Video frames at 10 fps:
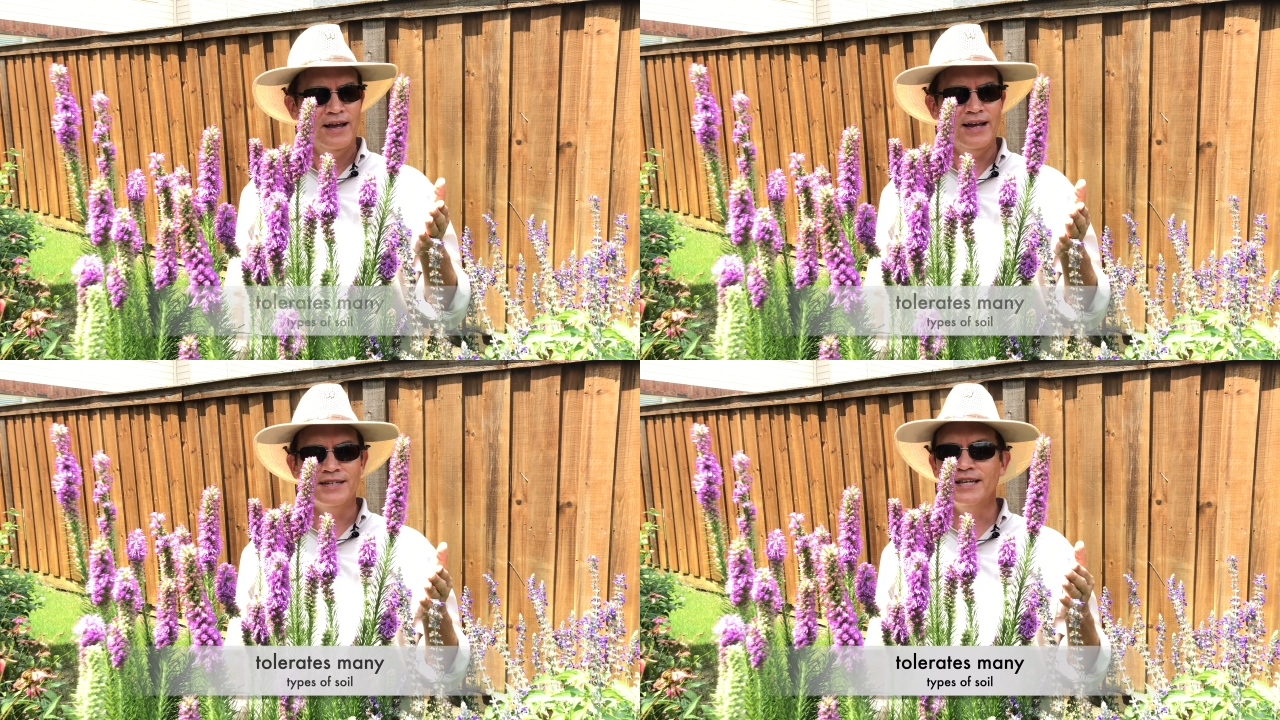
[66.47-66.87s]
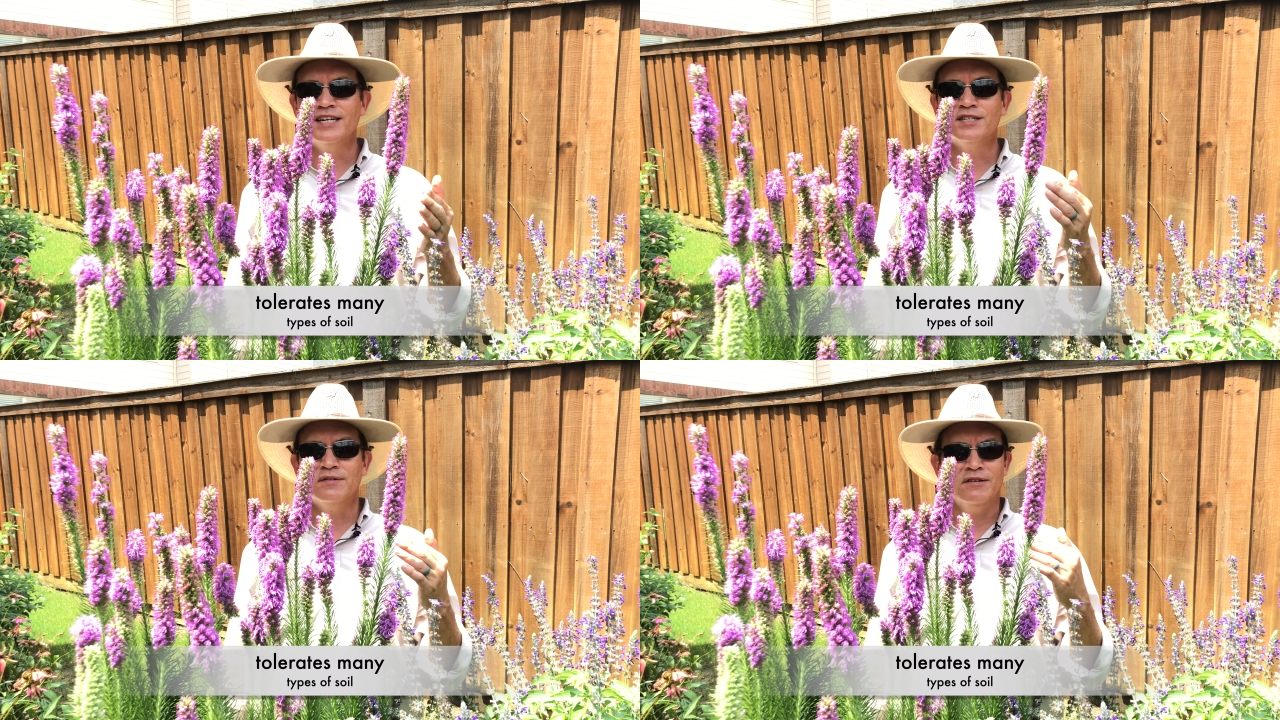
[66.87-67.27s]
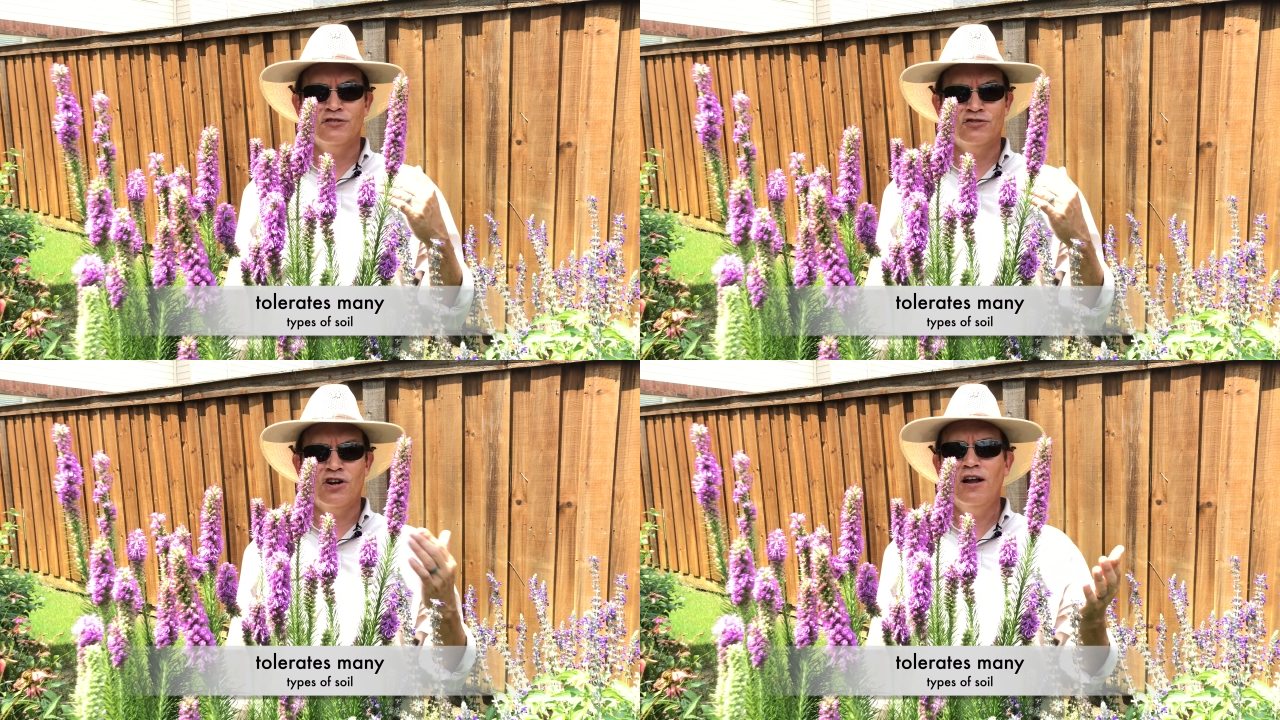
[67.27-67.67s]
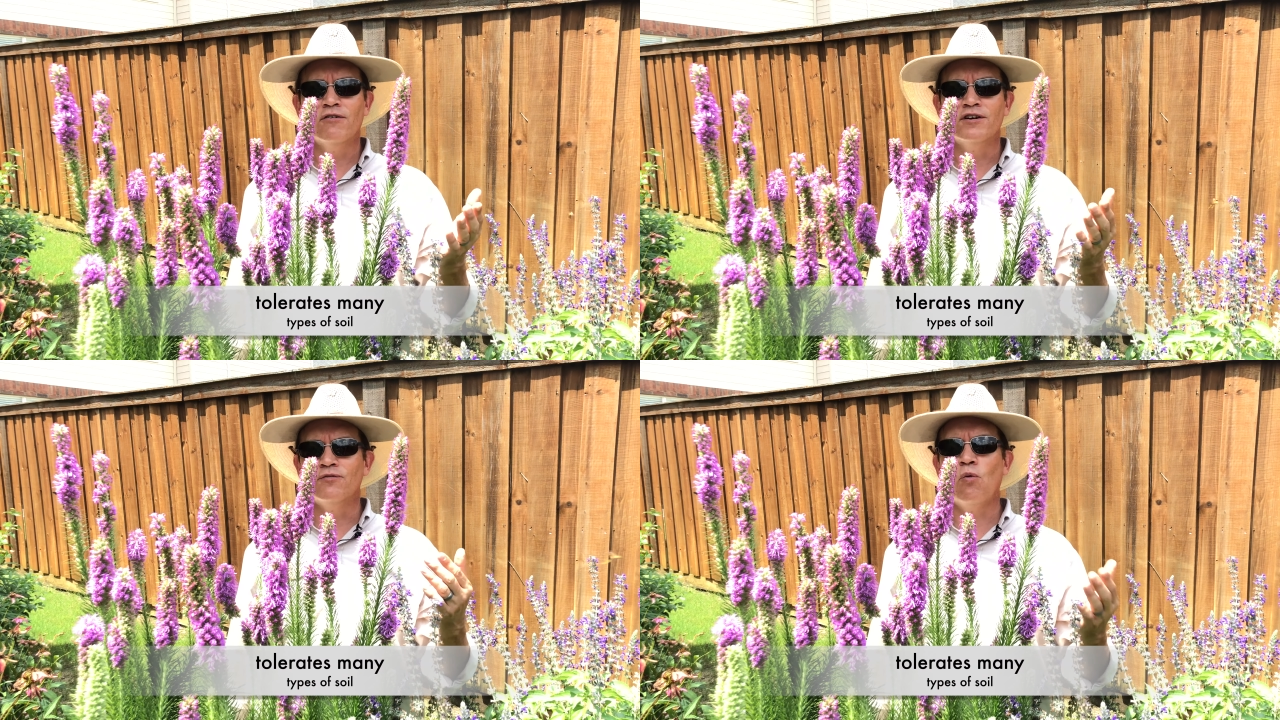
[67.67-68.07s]
is that it's
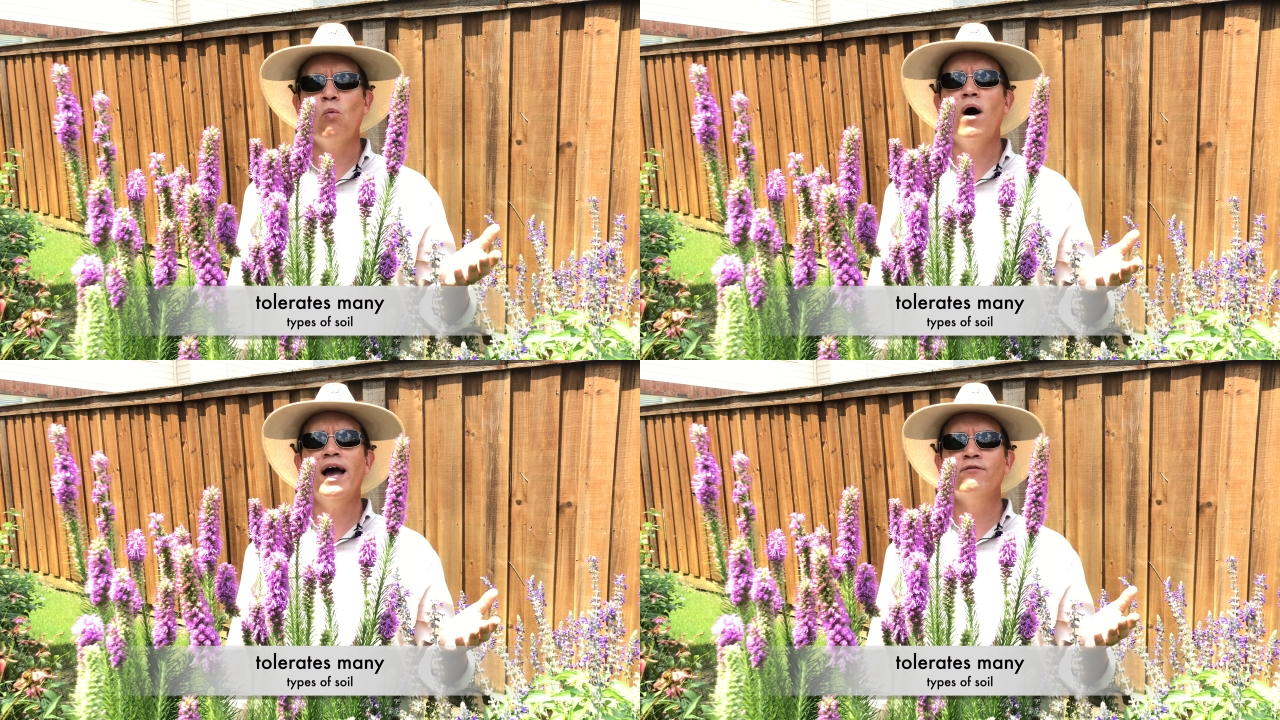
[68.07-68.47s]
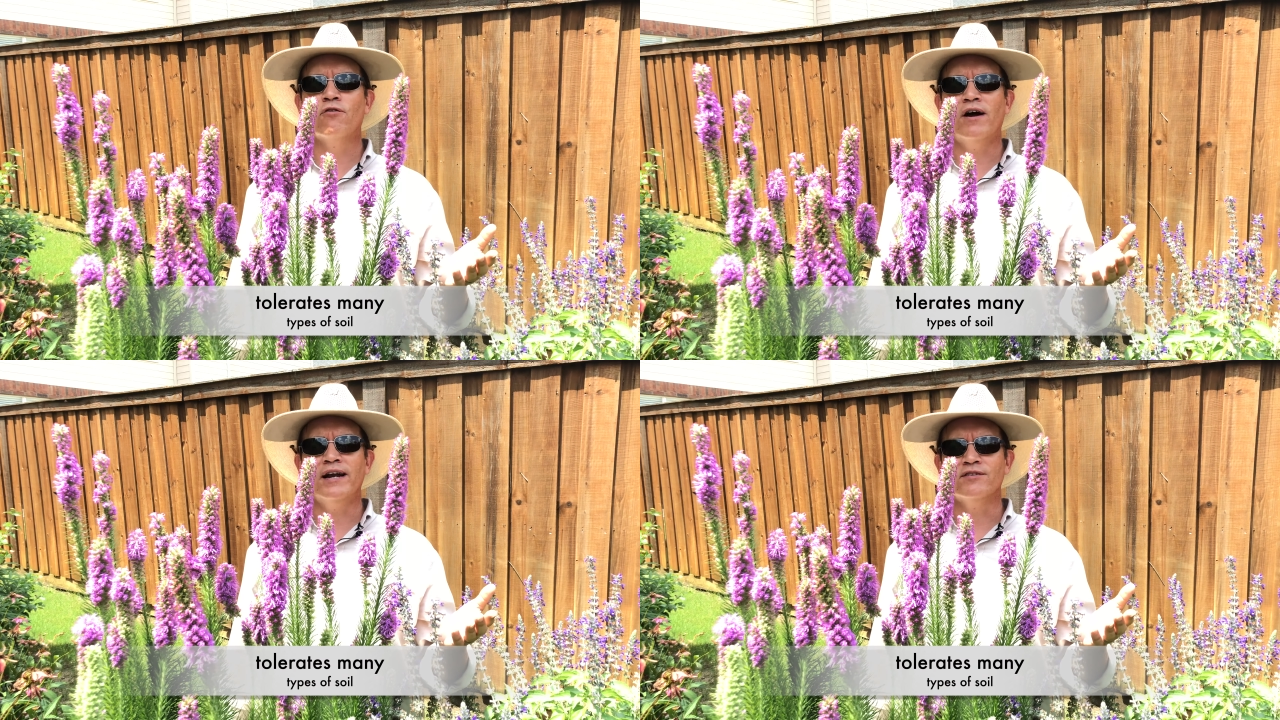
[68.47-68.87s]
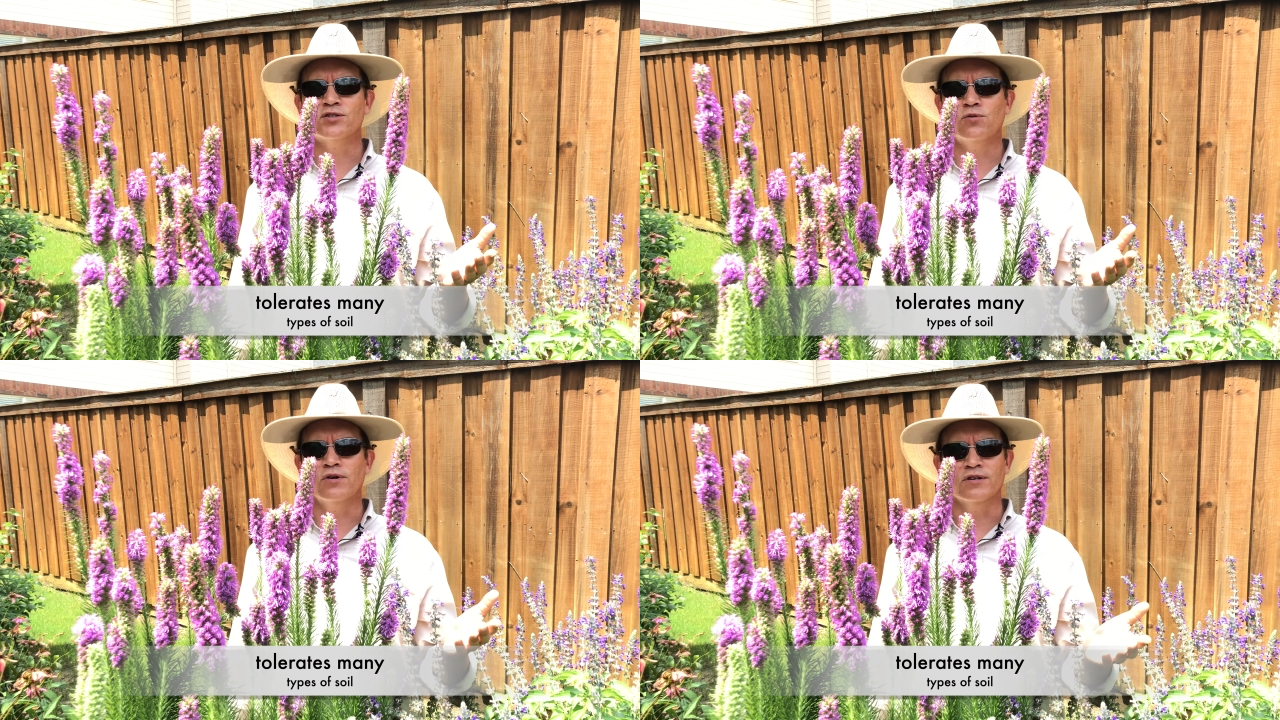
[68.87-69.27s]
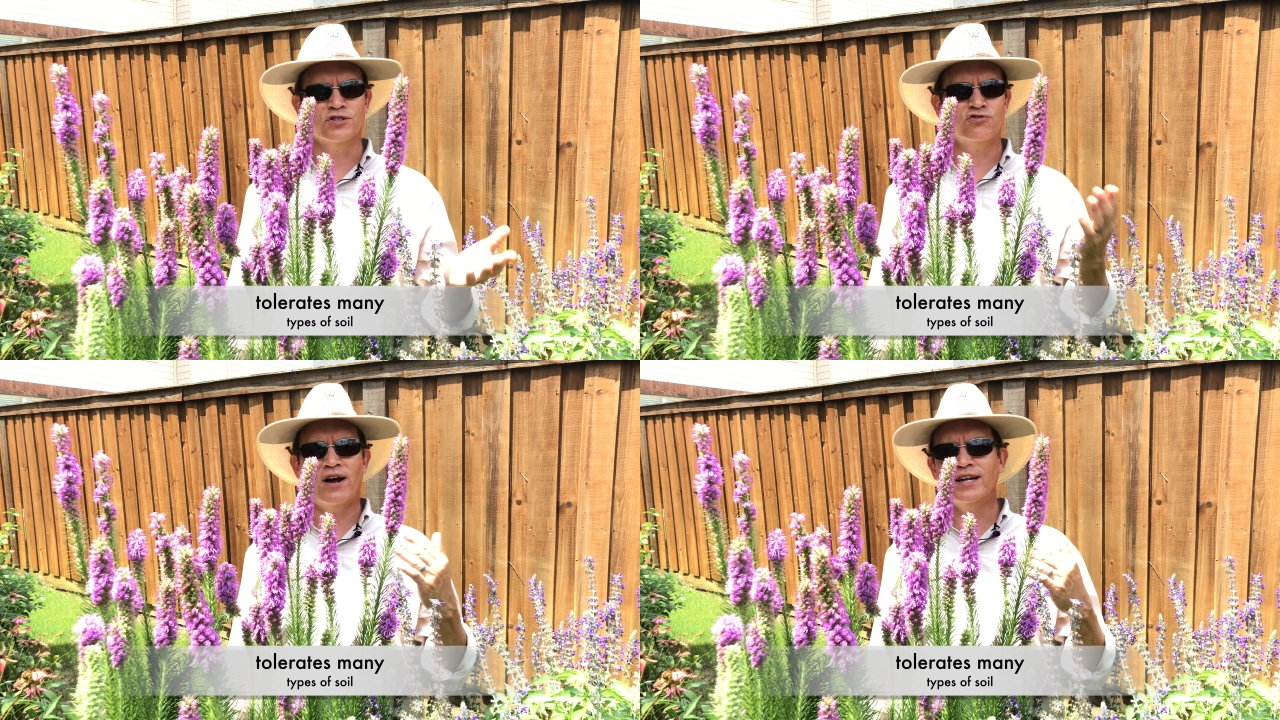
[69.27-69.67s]
tolerant of a wide variety of
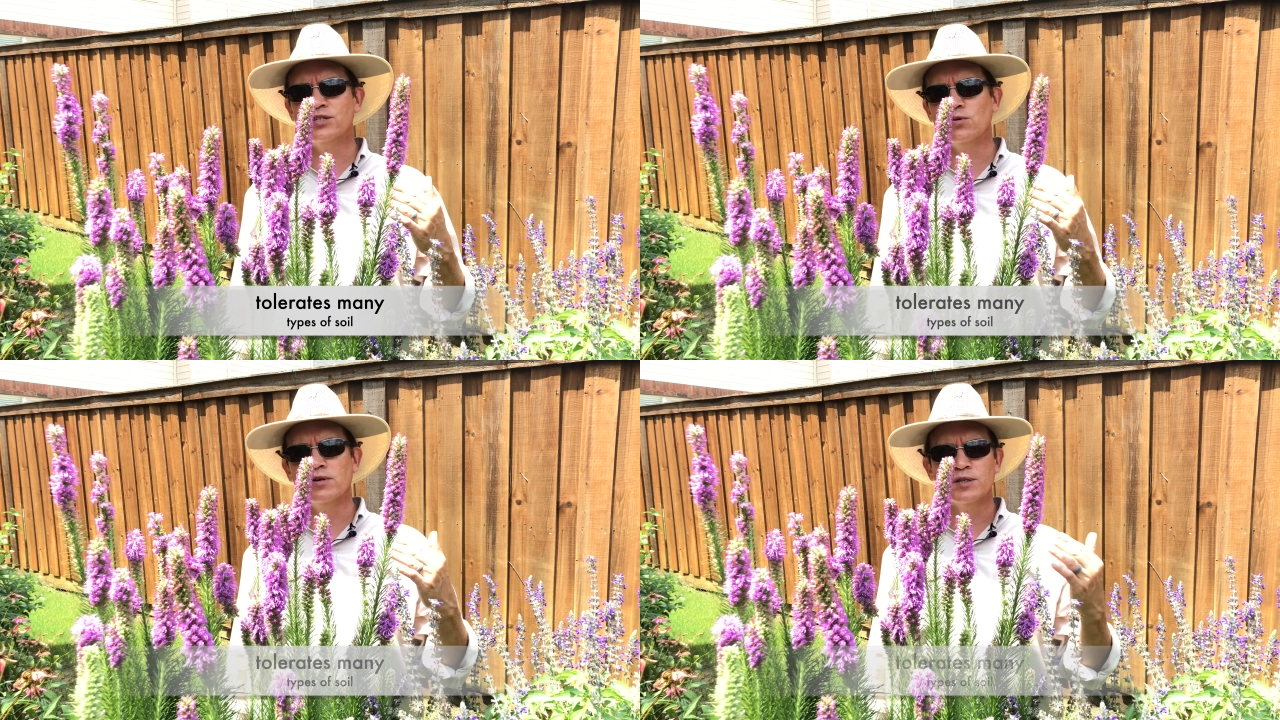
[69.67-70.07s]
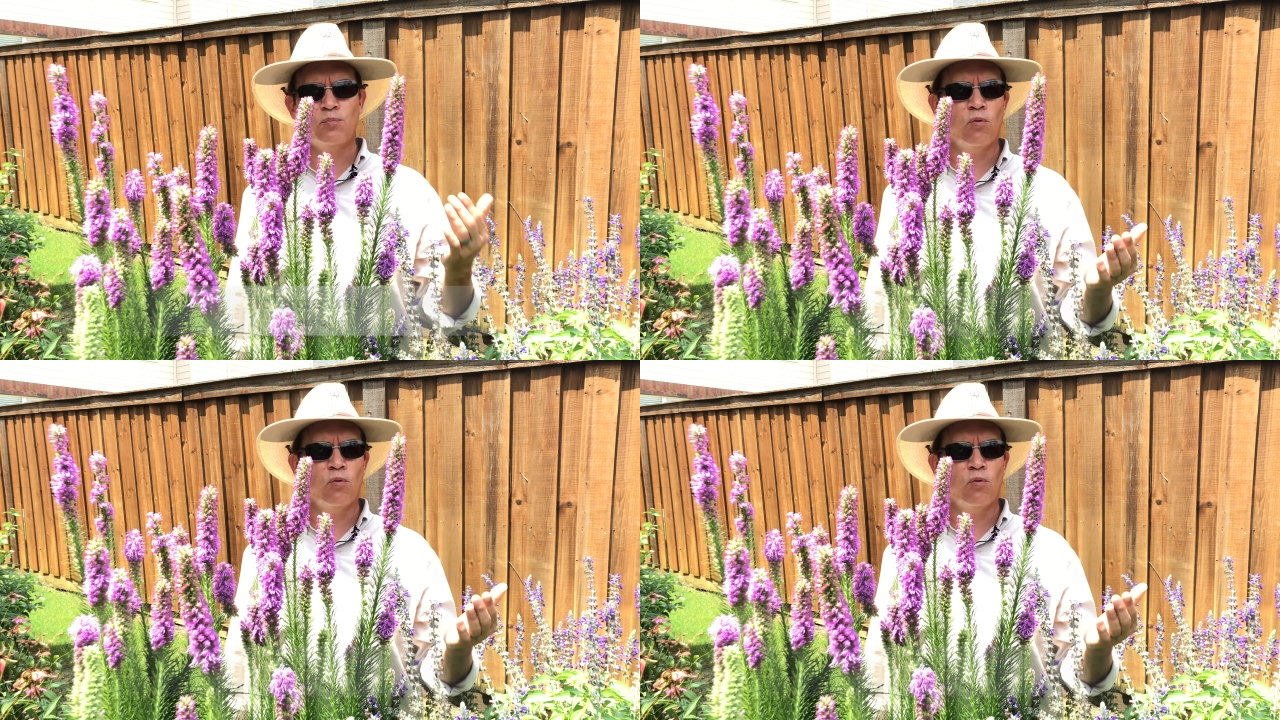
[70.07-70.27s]
soils, dry soils,